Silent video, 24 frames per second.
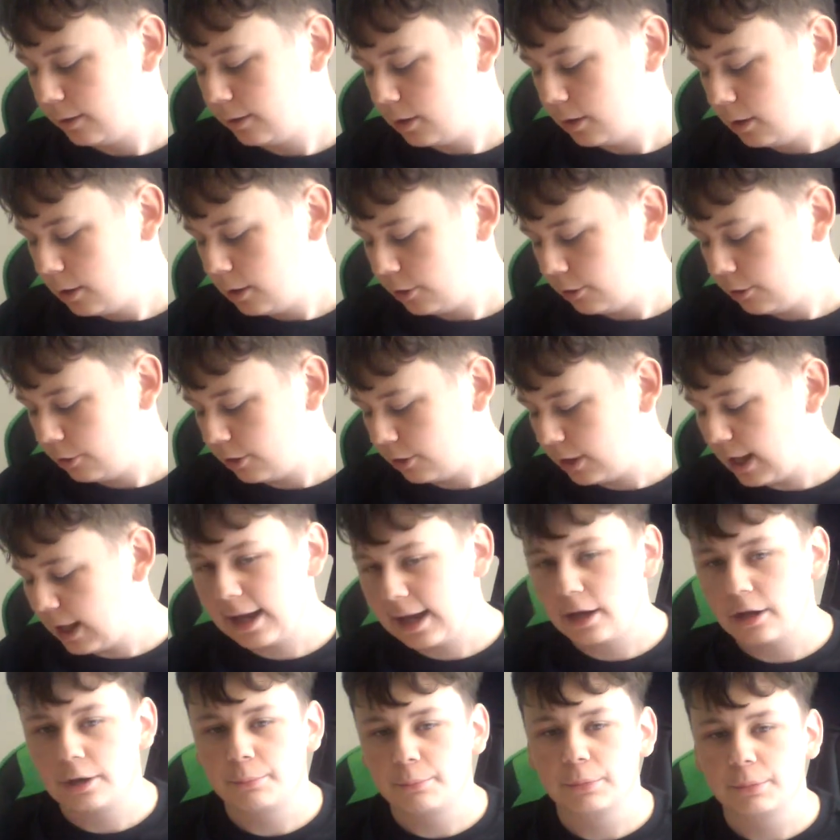Today
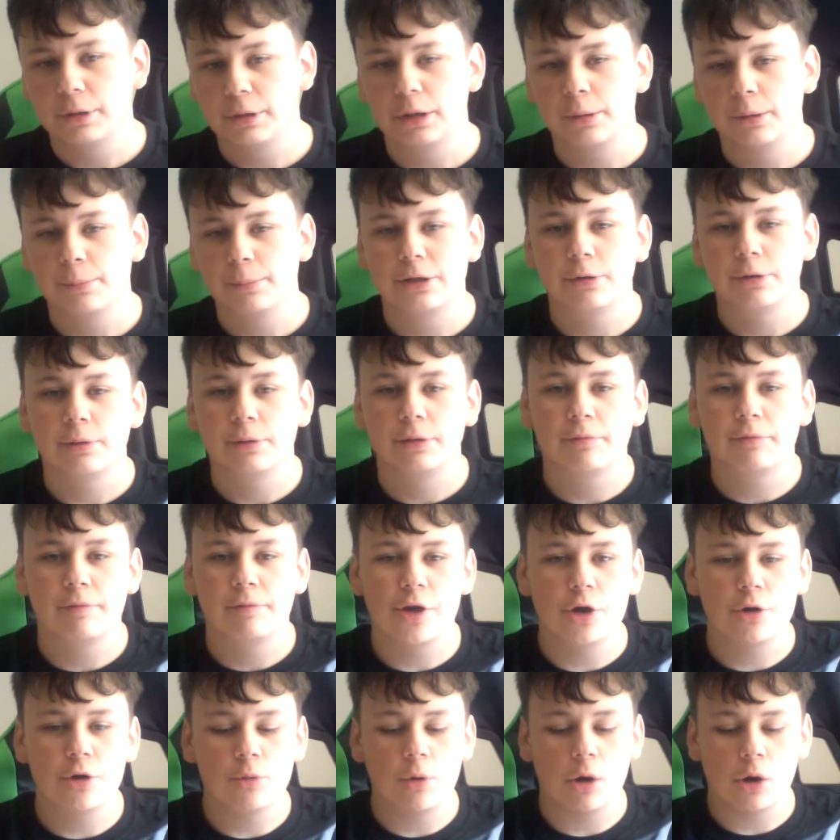I'm going to be doing a
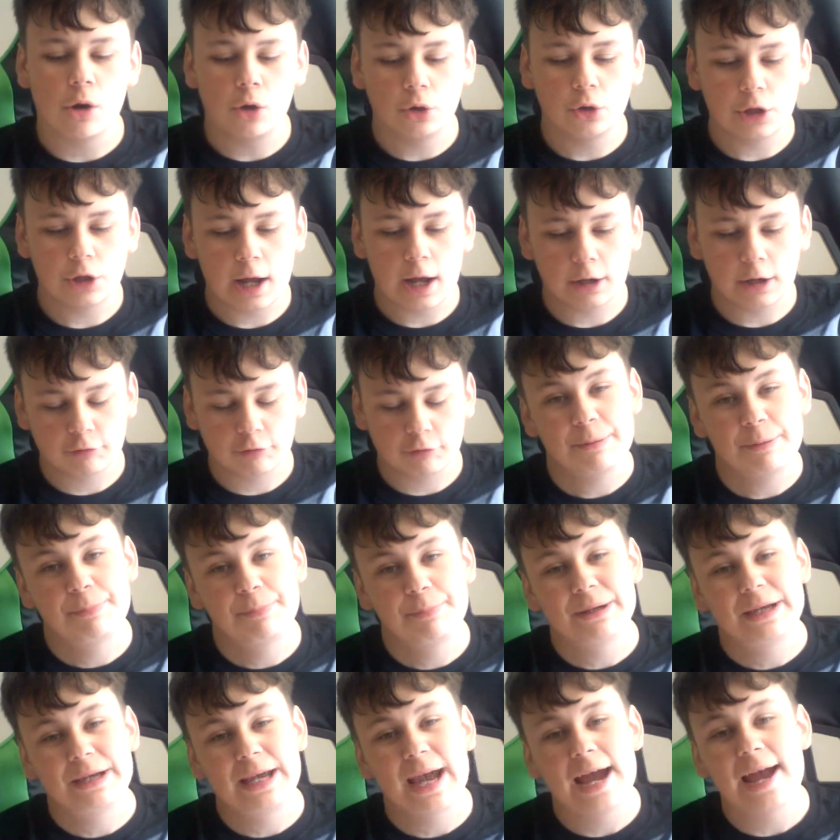review on creepy
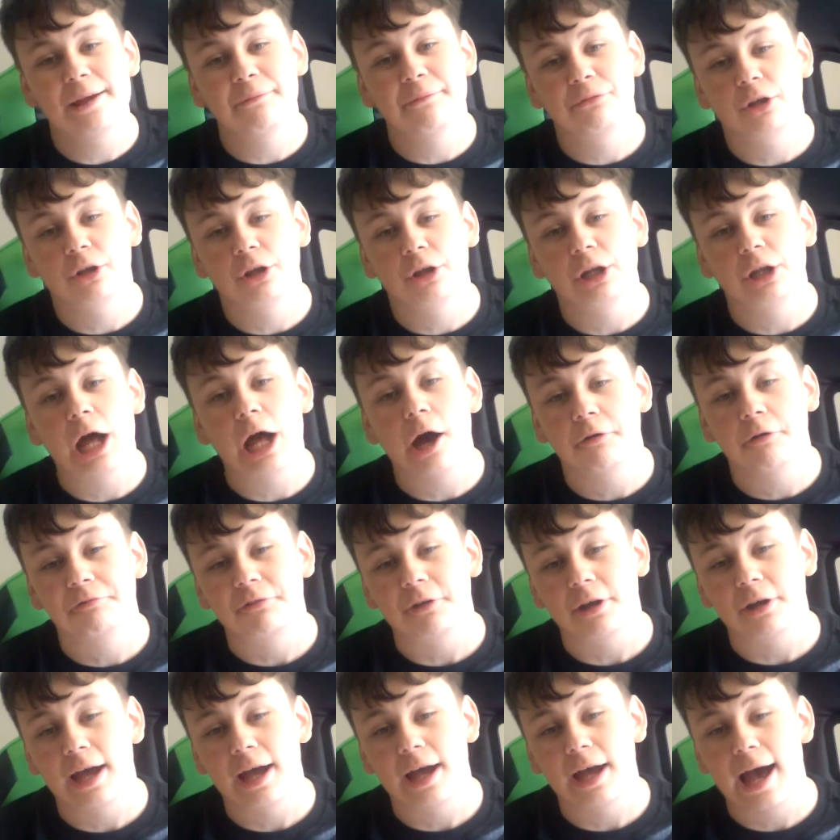caves unearthed
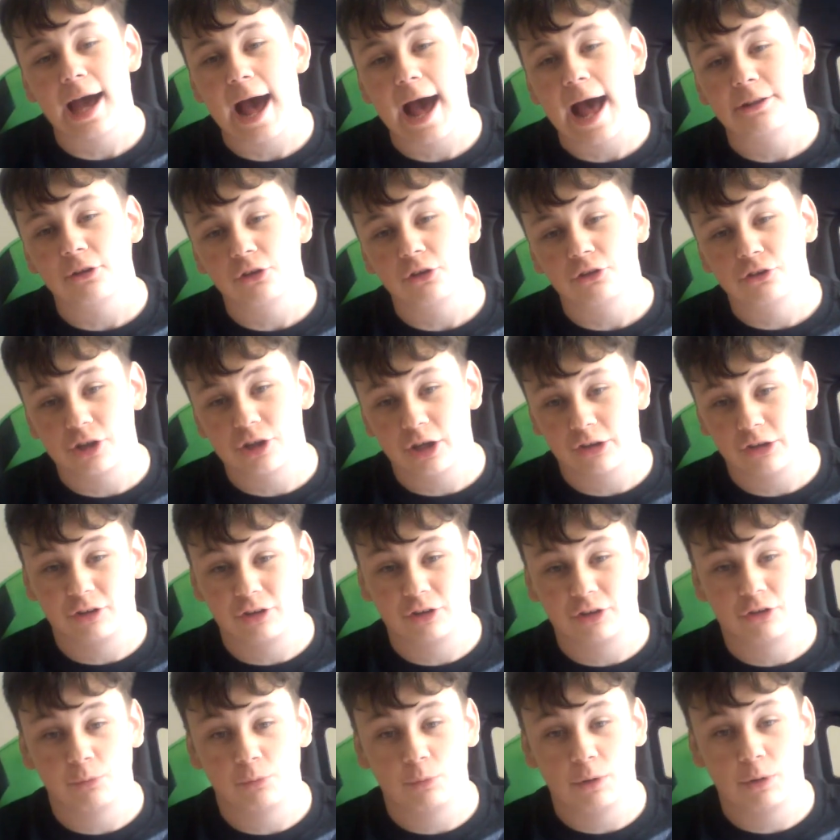at
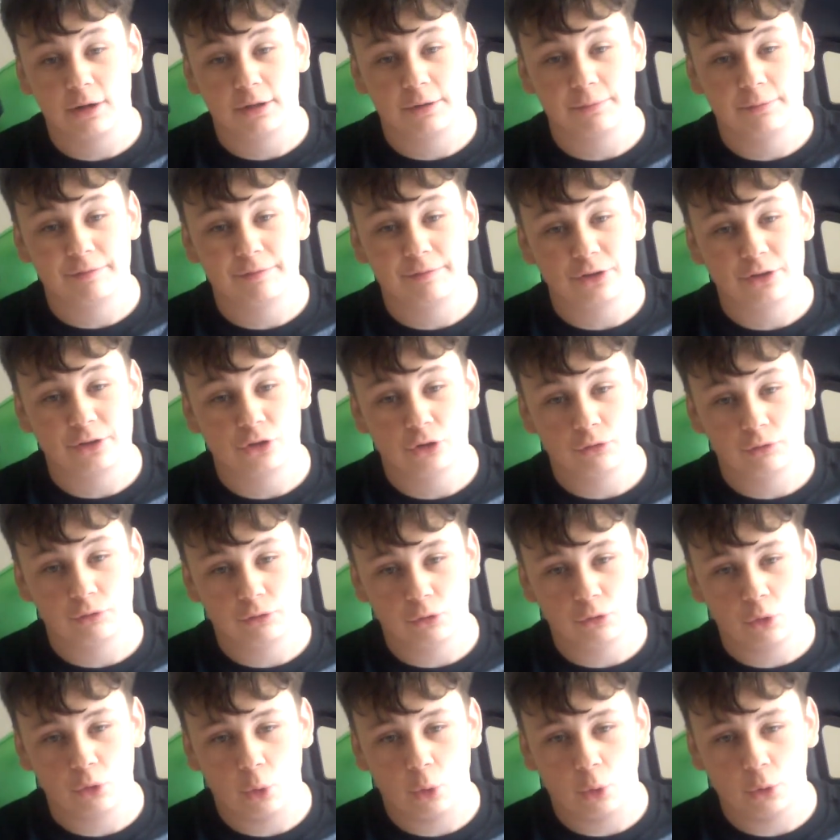Chessington World of Adventures
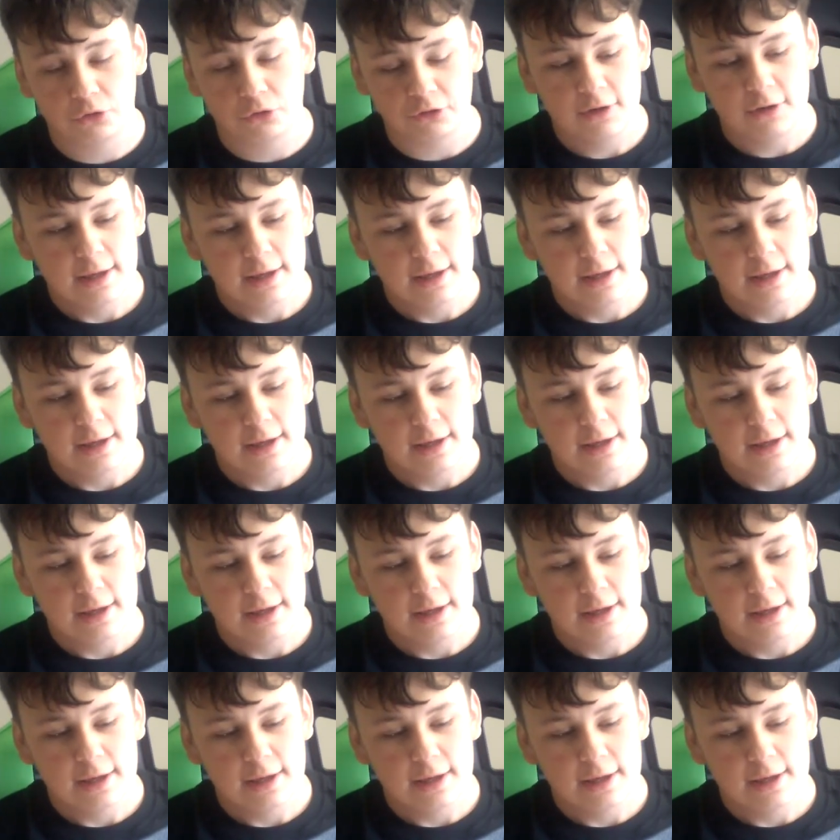Resort.